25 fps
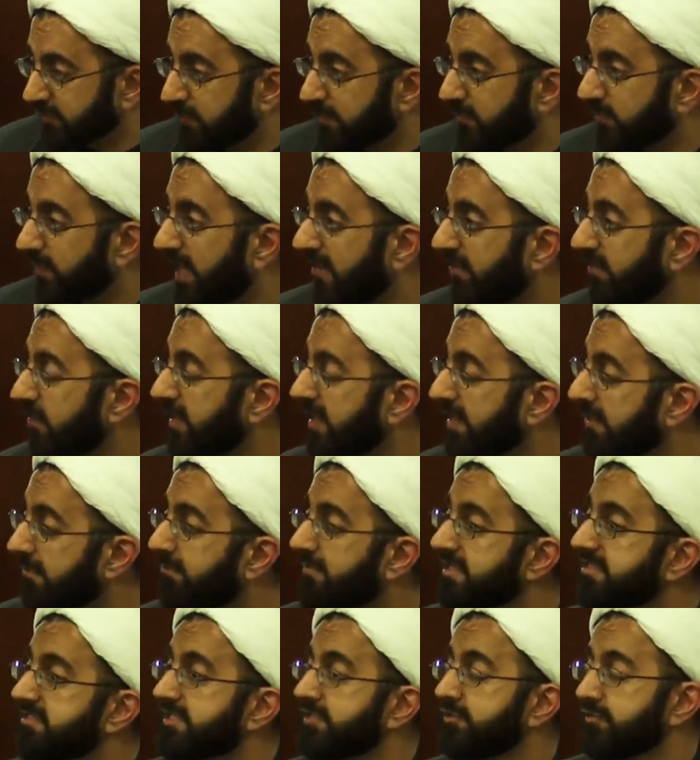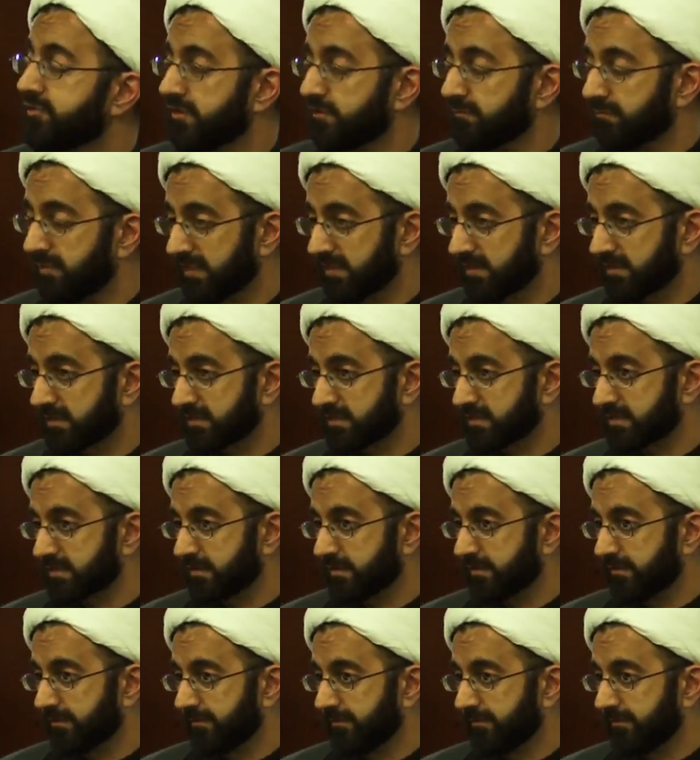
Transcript: but rather immaterial beings.